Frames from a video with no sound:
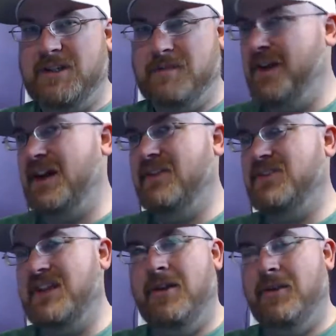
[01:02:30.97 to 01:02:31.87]
butt off
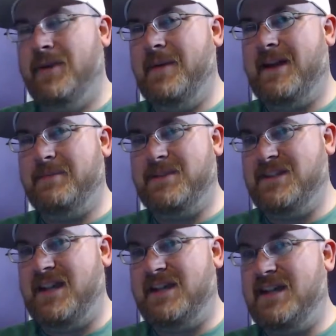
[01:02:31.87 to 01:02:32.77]
to get all the way back up to
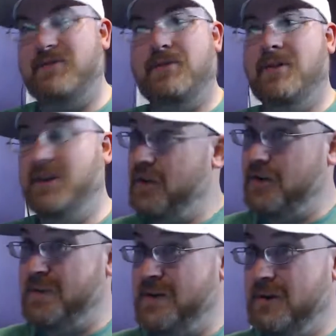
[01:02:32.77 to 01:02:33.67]
second after
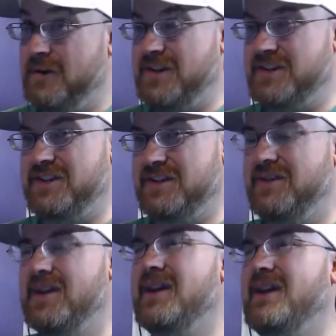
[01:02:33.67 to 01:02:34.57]
another pit road
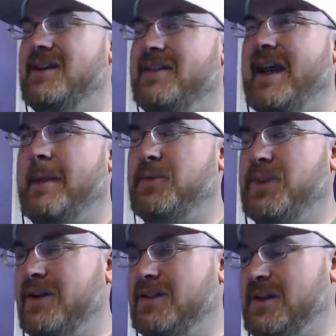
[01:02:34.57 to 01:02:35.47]
issue that happened with
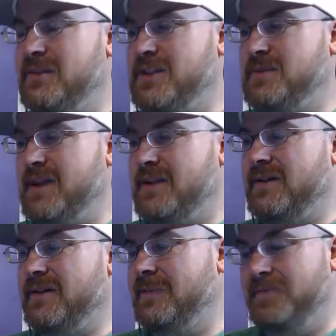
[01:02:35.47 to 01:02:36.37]
Eric Jones's pit
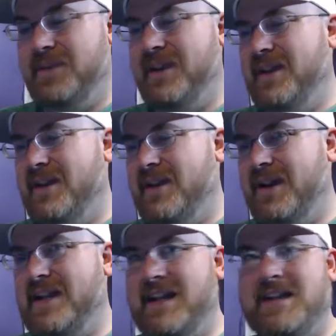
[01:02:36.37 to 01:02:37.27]
crew,
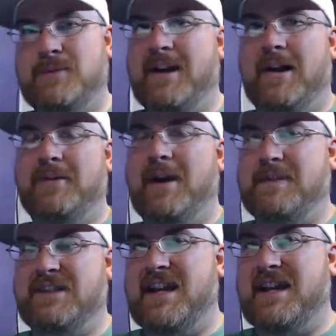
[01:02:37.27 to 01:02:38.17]
getting his way all the way up
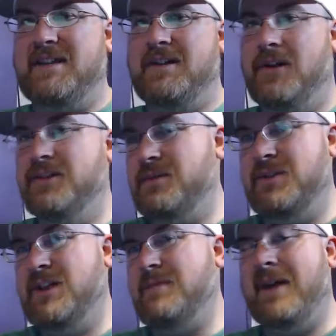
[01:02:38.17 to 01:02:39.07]
to second, closing
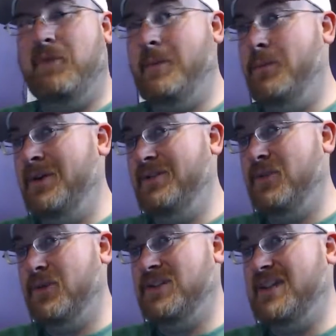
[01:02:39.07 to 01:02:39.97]
within about
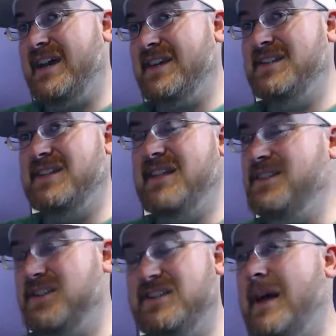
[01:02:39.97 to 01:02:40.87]
1.4 seconds, and
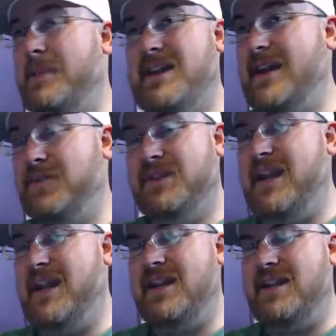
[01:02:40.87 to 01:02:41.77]
then just not being able to
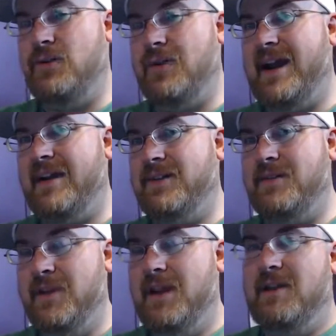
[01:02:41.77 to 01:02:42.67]
gain any ground
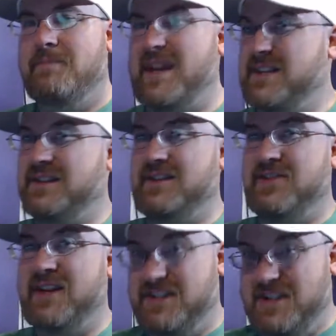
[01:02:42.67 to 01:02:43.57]
and basically
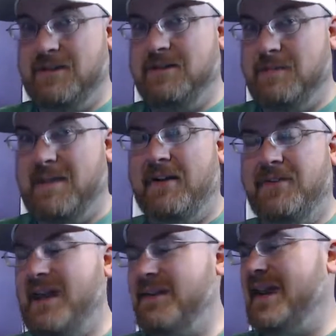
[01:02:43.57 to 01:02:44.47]
finishing with
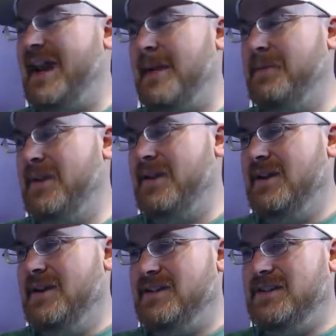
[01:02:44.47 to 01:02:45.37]
about that gap.
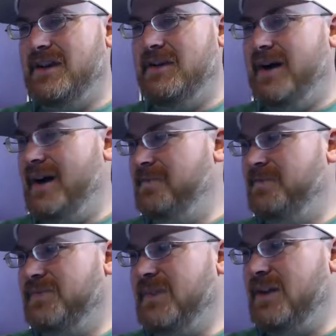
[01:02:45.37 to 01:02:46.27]

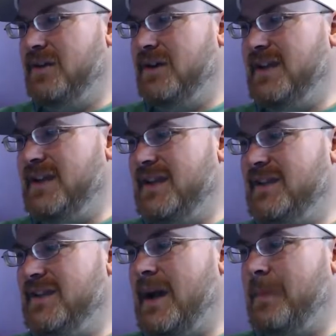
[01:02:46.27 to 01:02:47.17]
So,
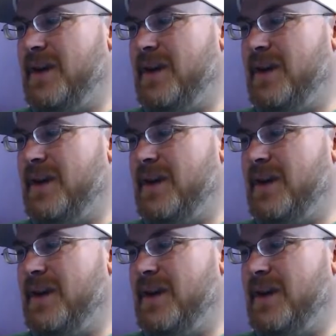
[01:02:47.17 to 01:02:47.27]
in the Cup